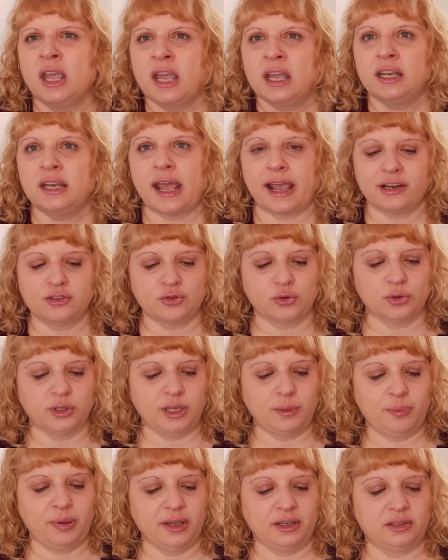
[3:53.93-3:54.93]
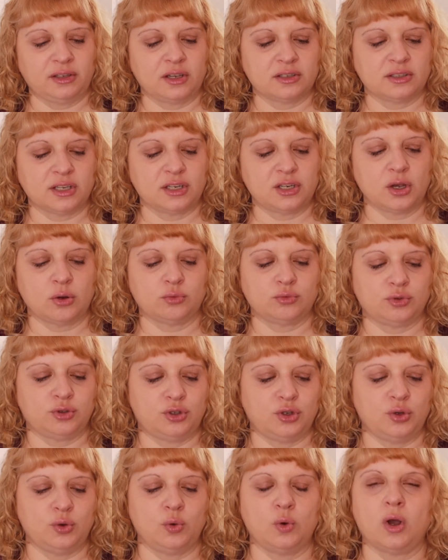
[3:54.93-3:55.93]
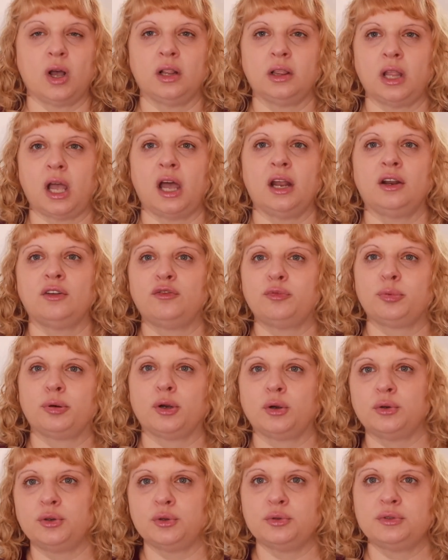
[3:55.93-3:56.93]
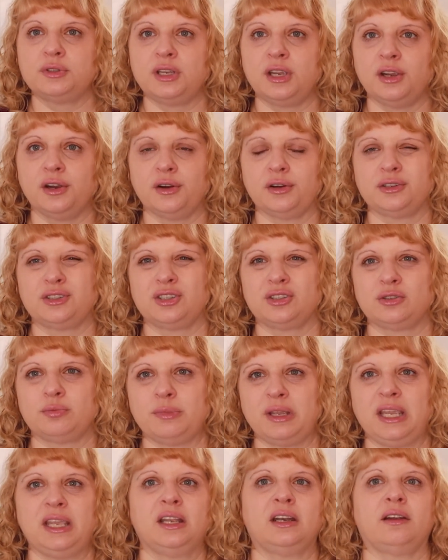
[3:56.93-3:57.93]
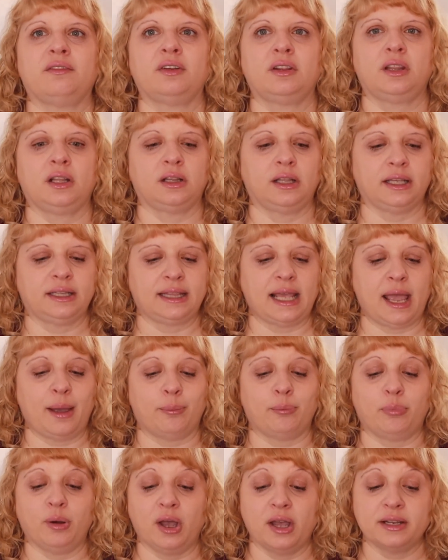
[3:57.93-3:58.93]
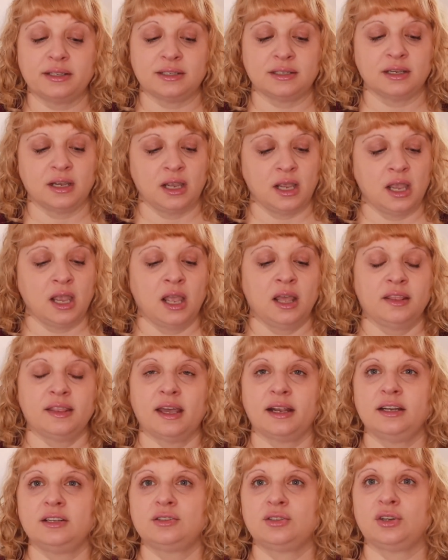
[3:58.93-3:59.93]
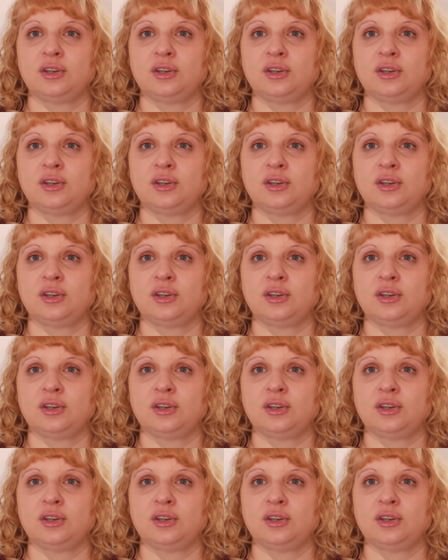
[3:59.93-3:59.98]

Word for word: naturally picked because I don't do a lot of produce here, just me and everything like that. But that is